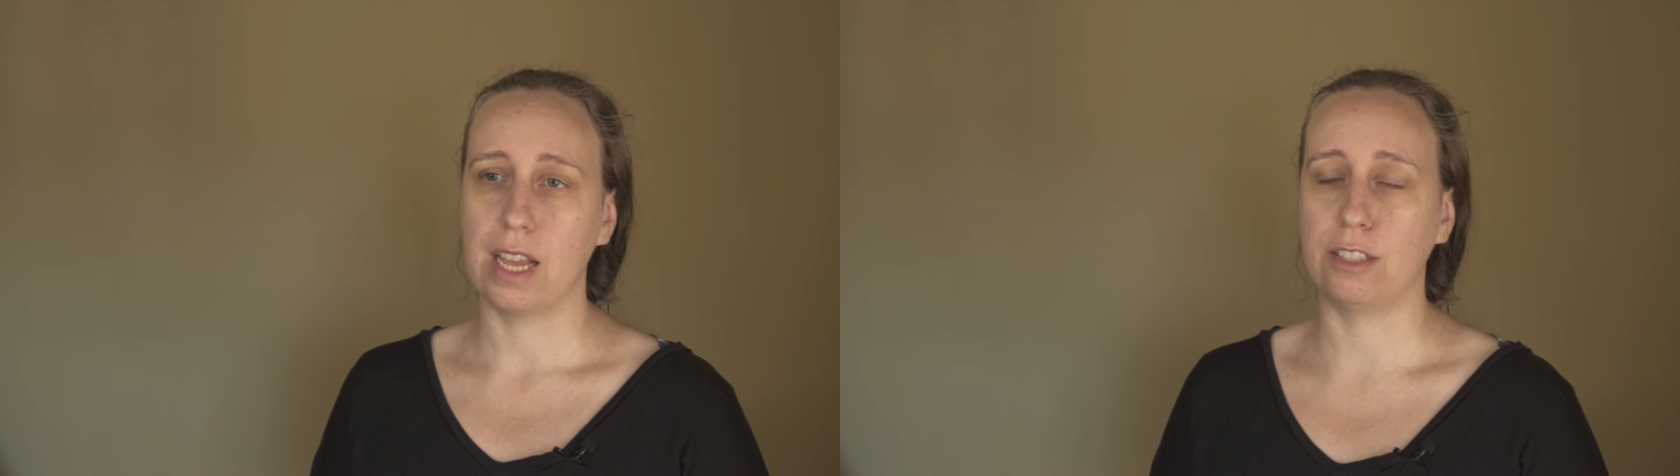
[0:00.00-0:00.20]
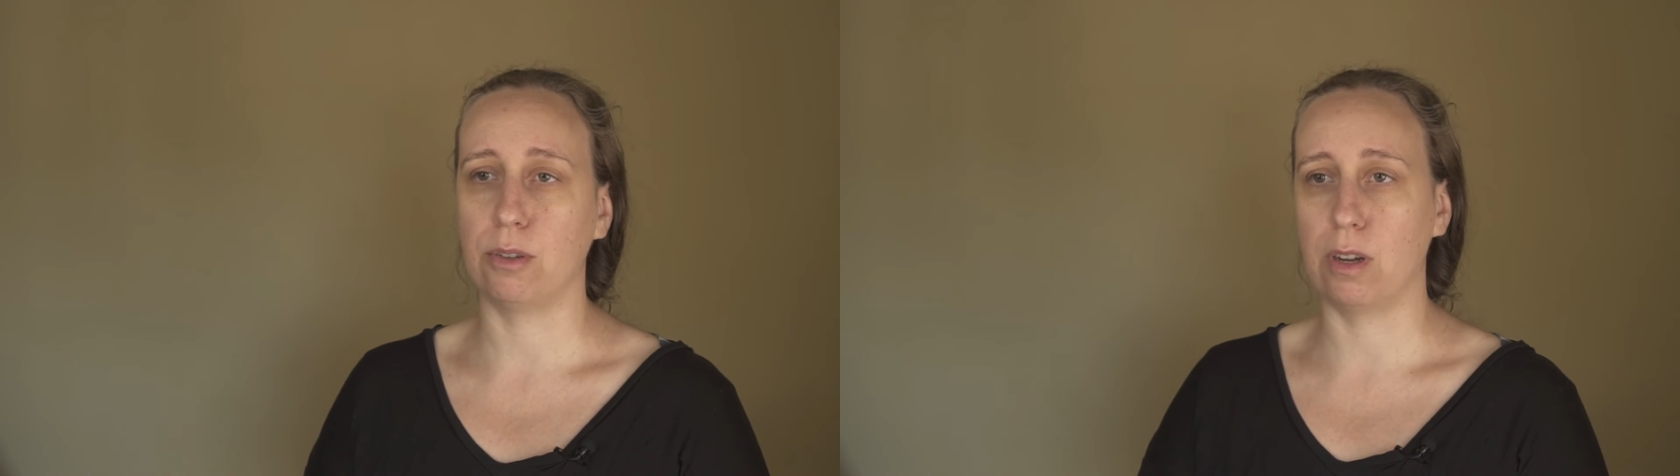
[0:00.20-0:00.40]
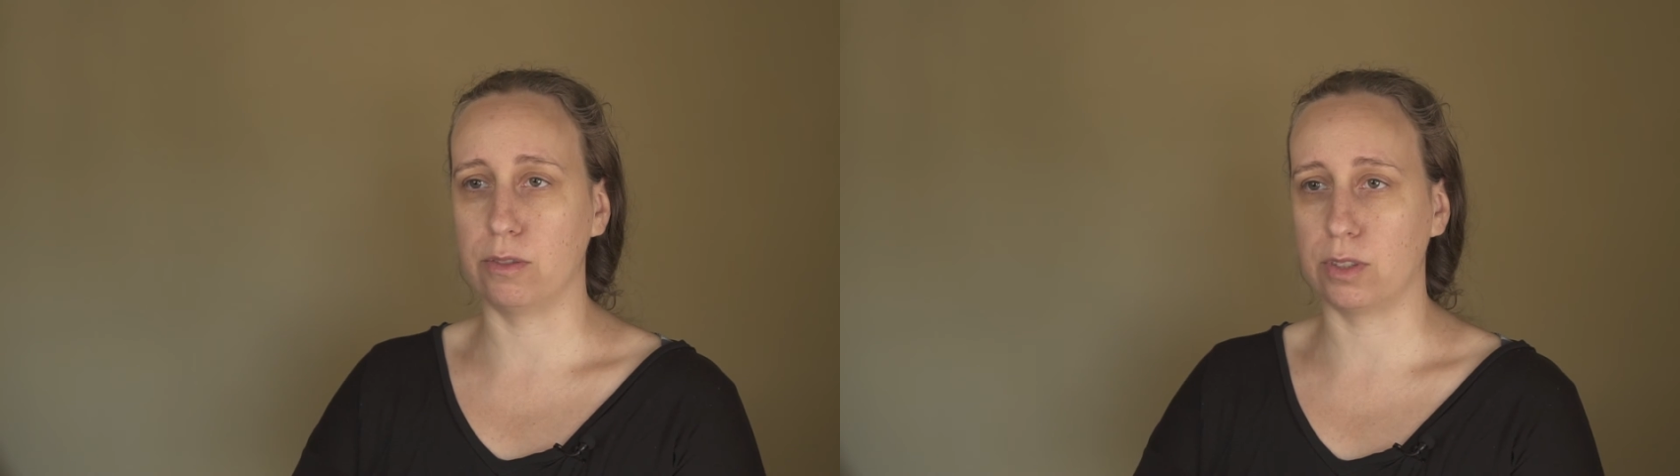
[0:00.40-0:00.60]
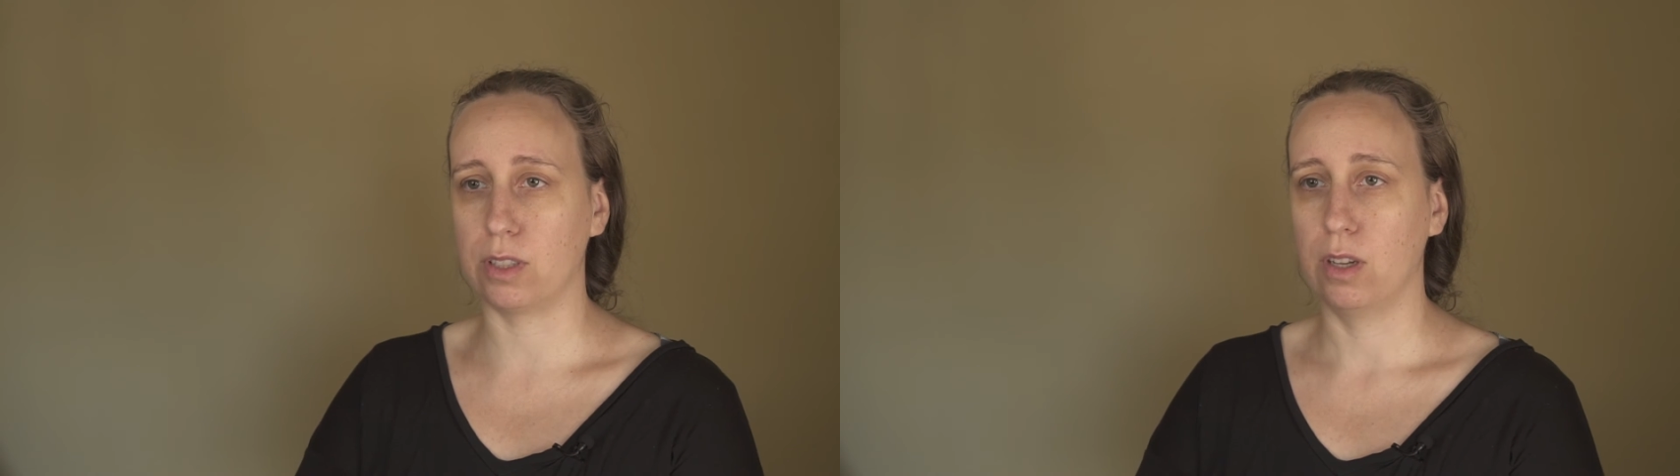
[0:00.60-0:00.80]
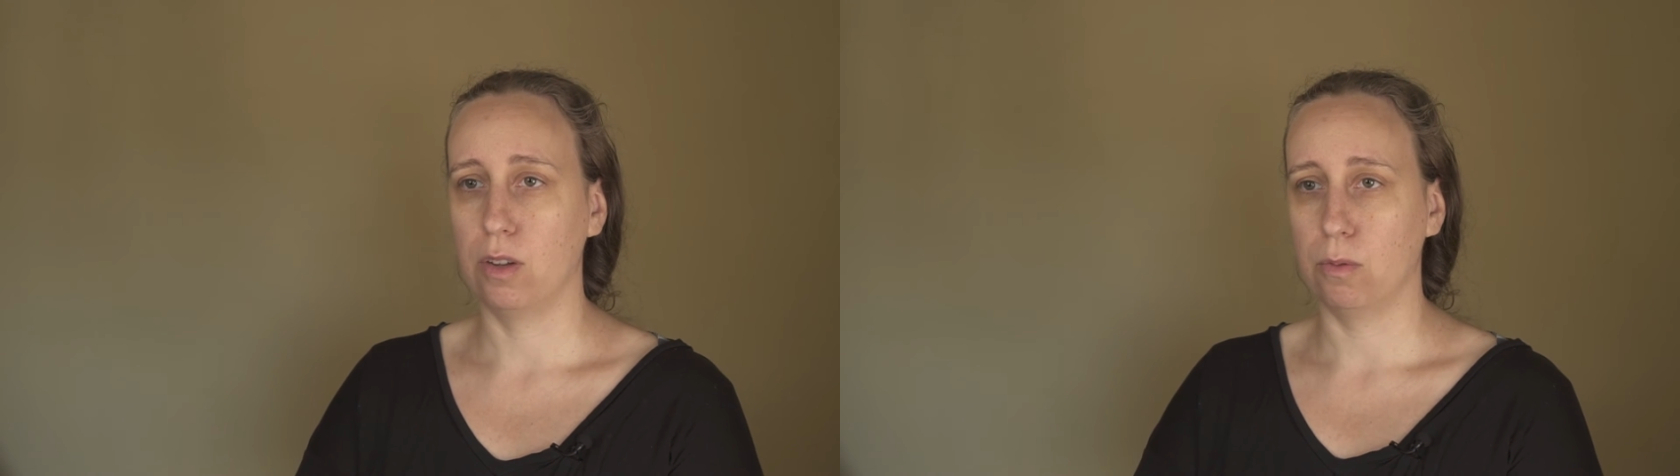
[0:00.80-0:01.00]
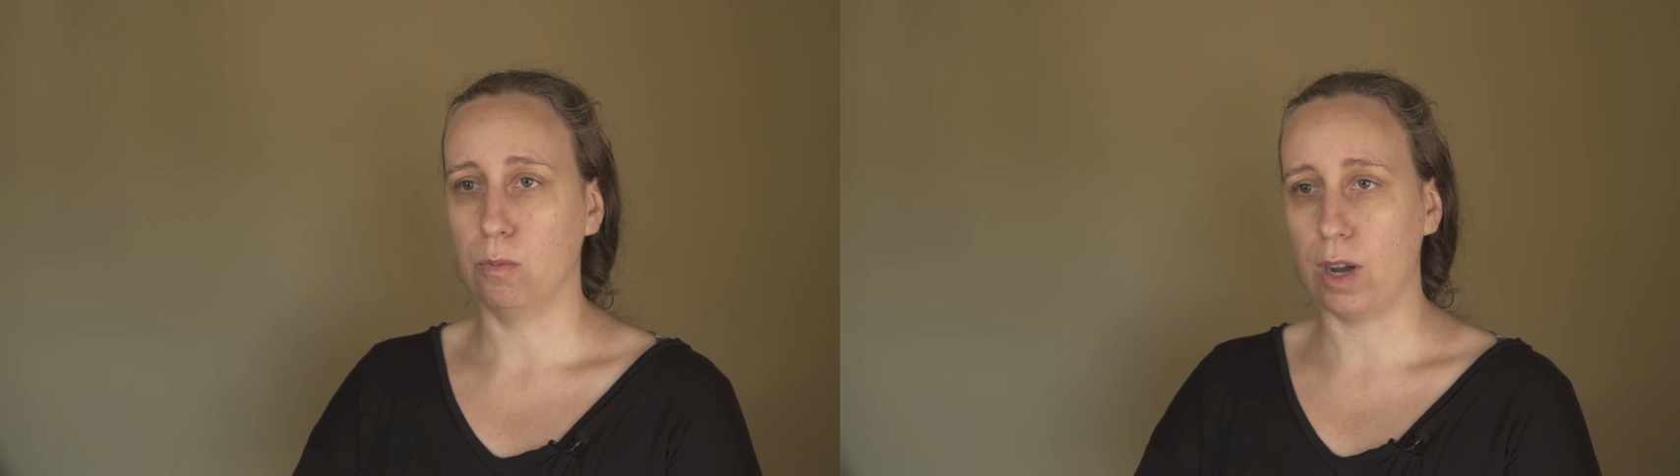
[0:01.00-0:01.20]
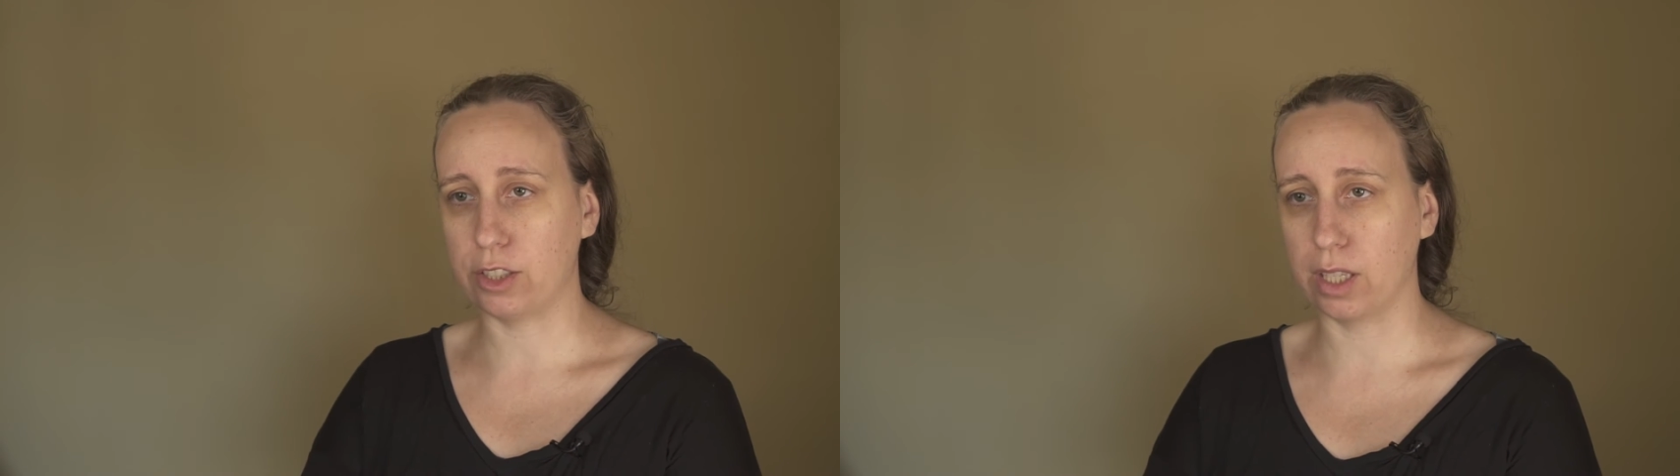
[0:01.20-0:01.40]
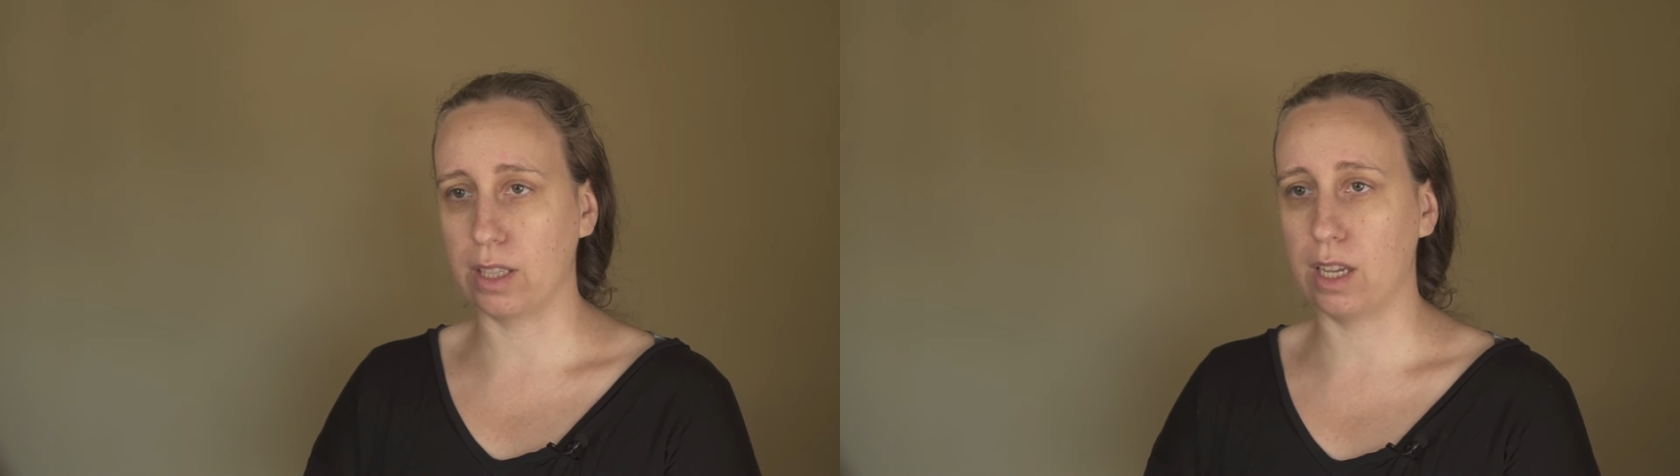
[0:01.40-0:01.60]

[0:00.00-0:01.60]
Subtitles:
And so I was watching